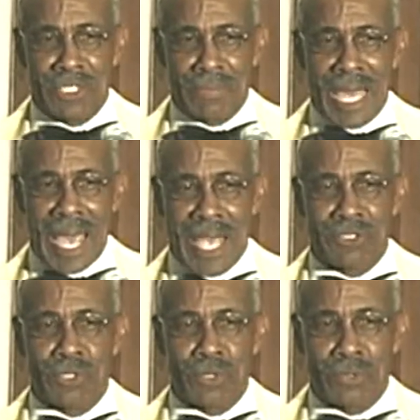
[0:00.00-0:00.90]
of
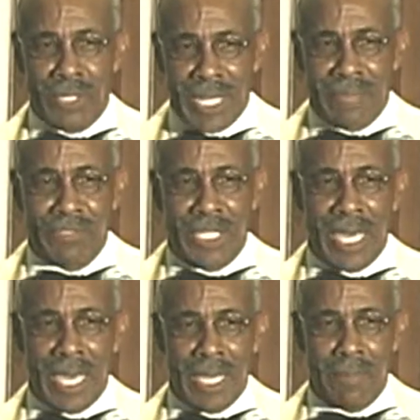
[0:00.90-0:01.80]
guys who left the
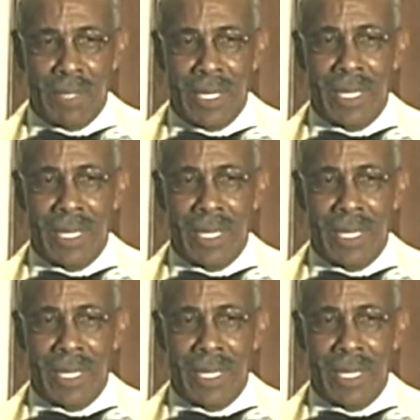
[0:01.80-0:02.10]
game